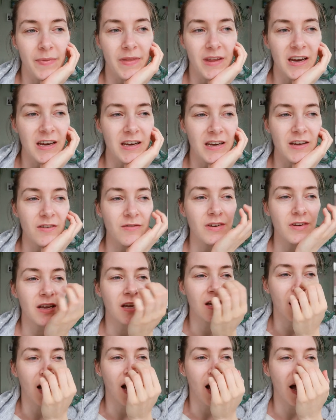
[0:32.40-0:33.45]
in the
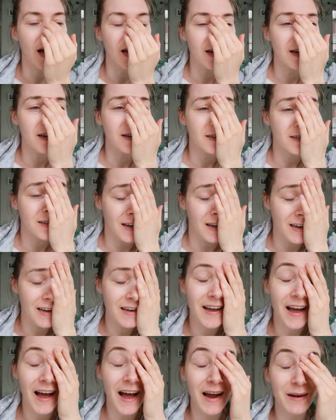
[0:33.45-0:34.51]
evening I
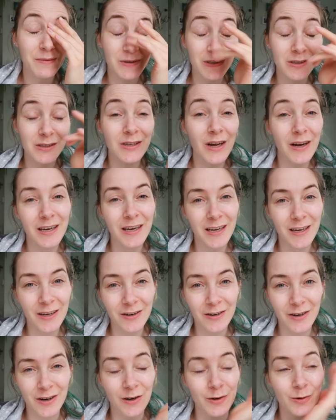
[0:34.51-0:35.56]
was dyeing
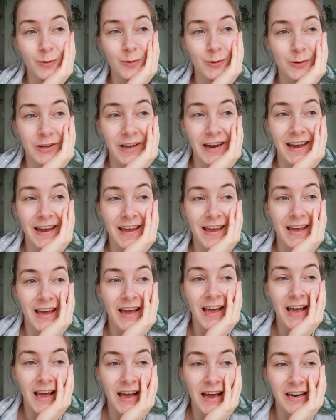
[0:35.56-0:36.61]
yarn all day,
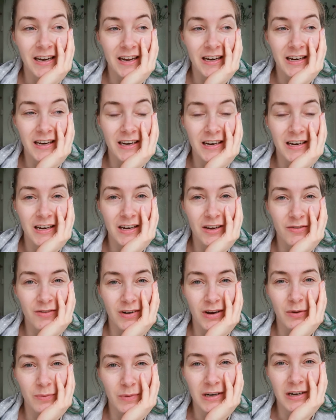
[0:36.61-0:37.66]
and then in the
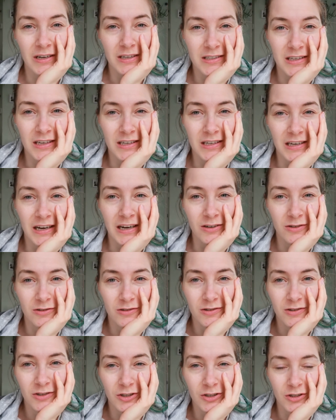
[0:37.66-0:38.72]
evening when I sat
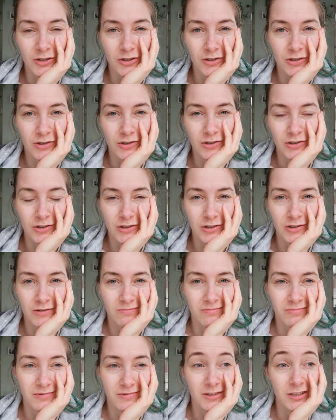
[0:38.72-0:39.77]
down to
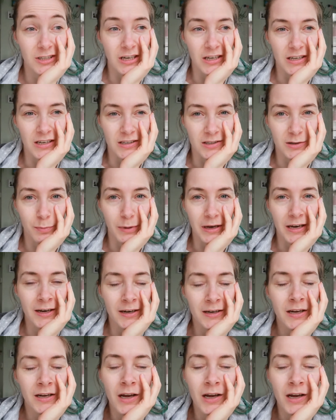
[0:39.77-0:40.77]
sit and spin,